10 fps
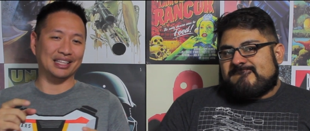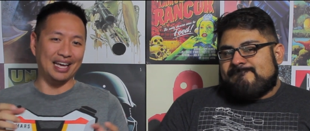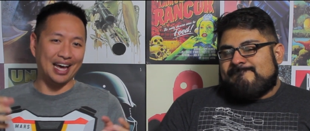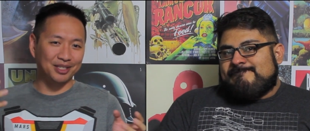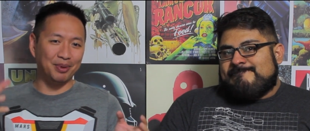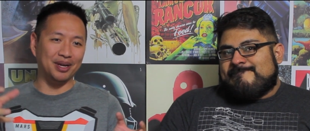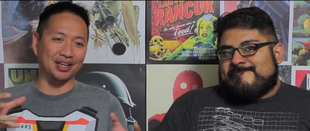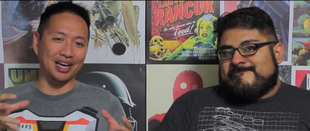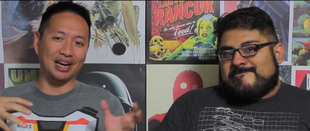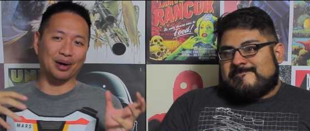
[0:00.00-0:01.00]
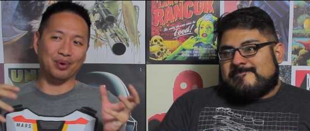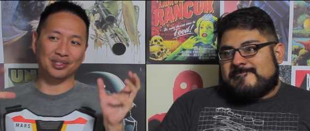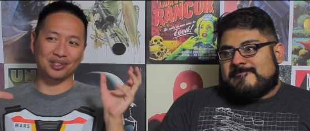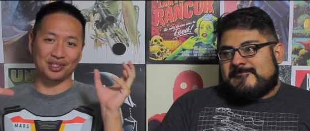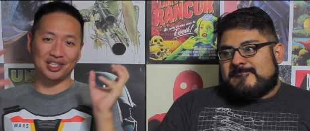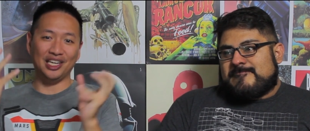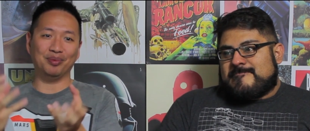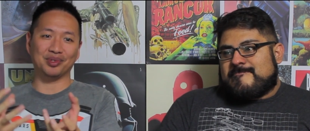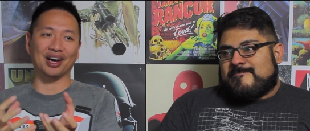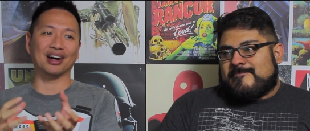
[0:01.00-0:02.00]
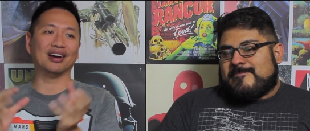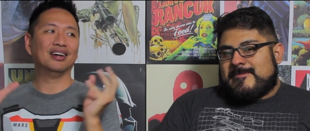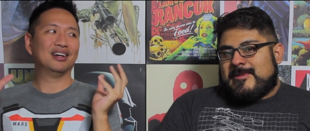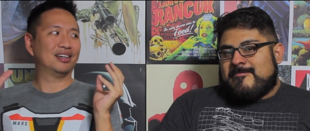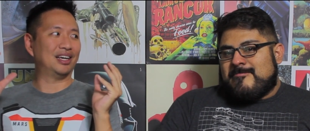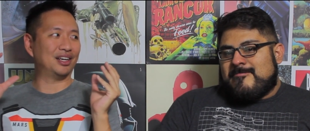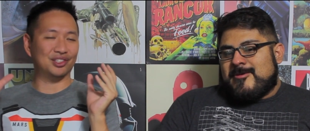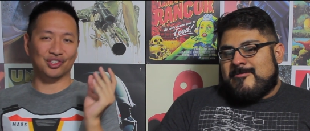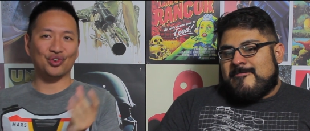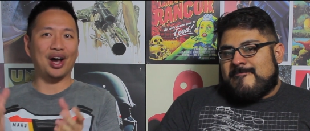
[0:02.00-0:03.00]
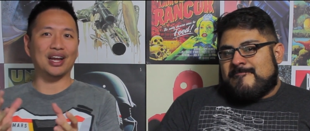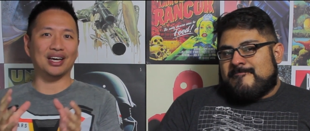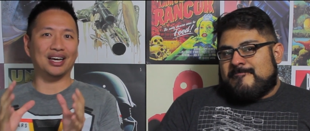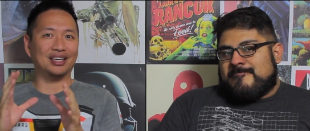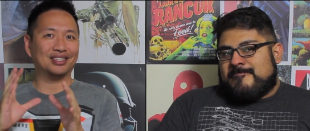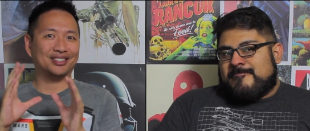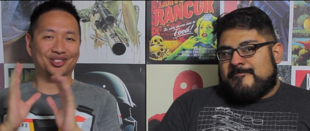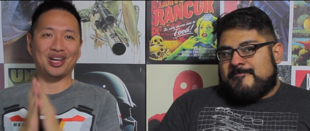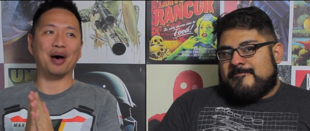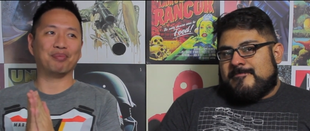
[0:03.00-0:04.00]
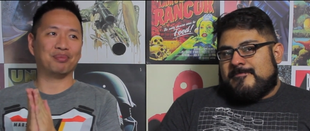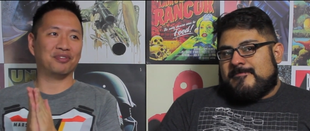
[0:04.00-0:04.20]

Speaker 1: of like the X Men again. Like once the team's there, they can just try to stop